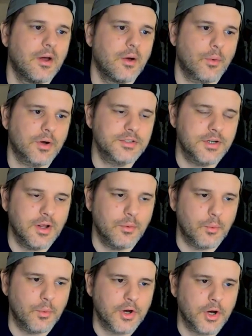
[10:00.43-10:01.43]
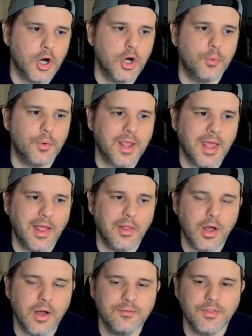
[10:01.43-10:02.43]
We're going to start out with Raquel
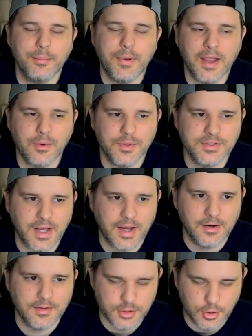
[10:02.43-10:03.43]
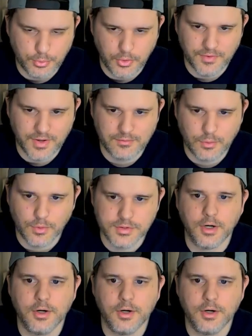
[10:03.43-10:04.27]
of the Penguins, higher than 0.5 goals.